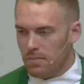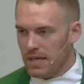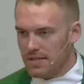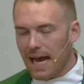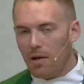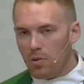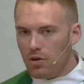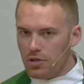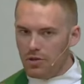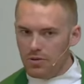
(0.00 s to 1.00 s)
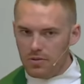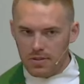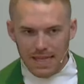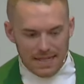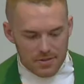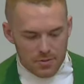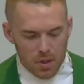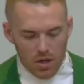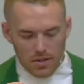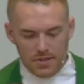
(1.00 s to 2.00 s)
Because God will use that
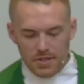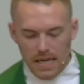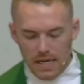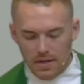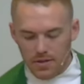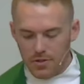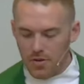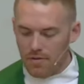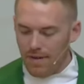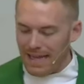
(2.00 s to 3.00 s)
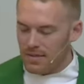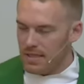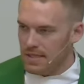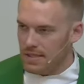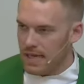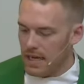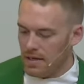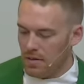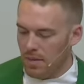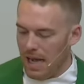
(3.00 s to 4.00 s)
small seed to advance His
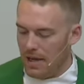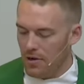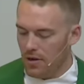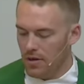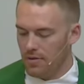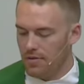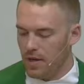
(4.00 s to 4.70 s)
kingdom on earth